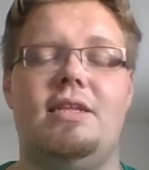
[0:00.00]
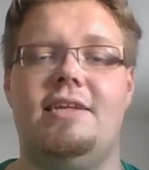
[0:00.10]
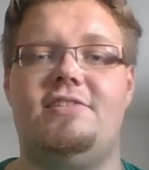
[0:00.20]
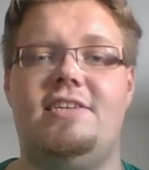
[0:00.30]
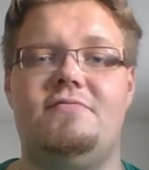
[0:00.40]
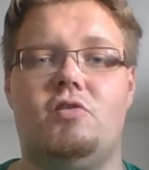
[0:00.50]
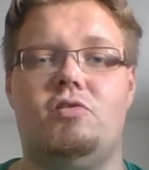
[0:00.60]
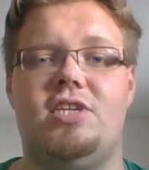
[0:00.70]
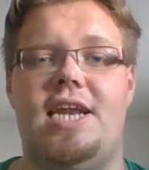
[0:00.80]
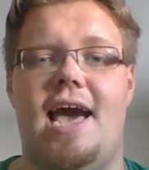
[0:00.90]
It's
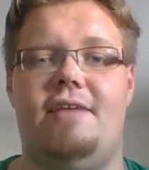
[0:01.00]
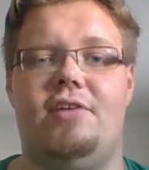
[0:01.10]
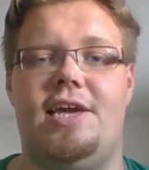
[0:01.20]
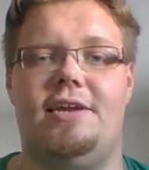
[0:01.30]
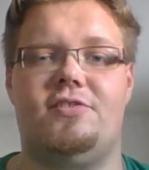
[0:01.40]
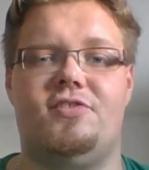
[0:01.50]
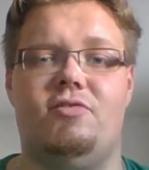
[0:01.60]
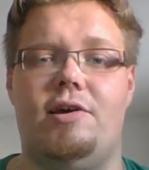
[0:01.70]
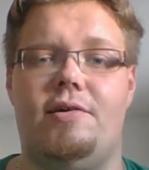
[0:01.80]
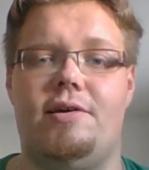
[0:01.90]
difficult to navigate.
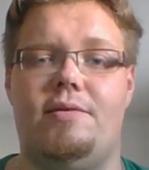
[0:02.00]
So